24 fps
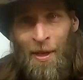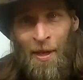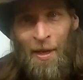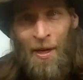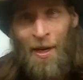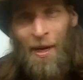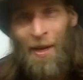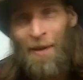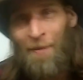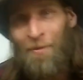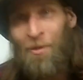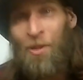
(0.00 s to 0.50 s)

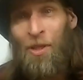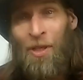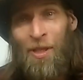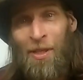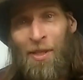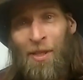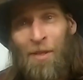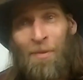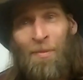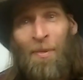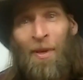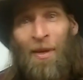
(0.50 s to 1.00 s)
And I have
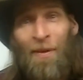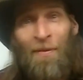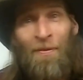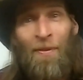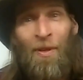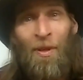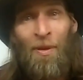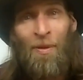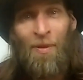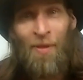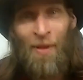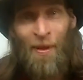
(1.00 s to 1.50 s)
just as many
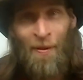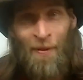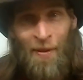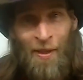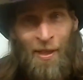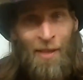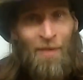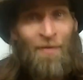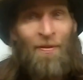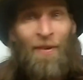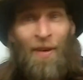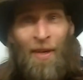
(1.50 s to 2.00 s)
views on
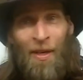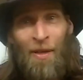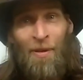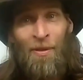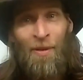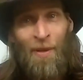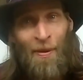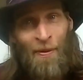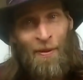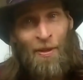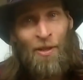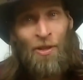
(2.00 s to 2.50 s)
these
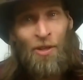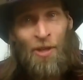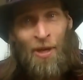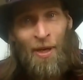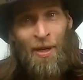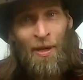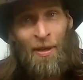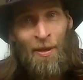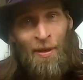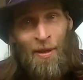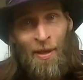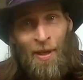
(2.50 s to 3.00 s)
videos on this
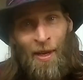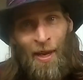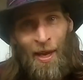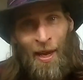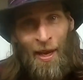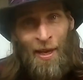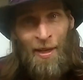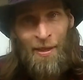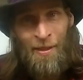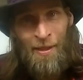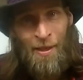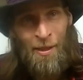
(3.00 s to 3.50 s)
channel
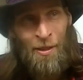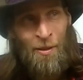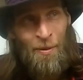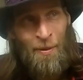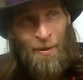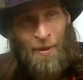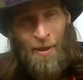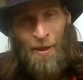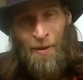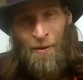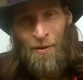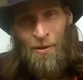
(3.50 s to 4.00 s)
as I do
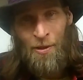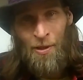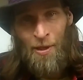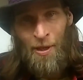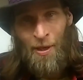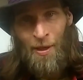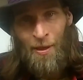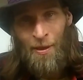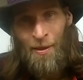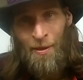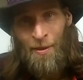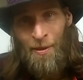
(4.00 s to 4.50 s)
on the other
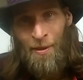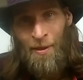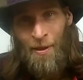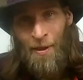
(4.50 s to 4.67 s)
channel.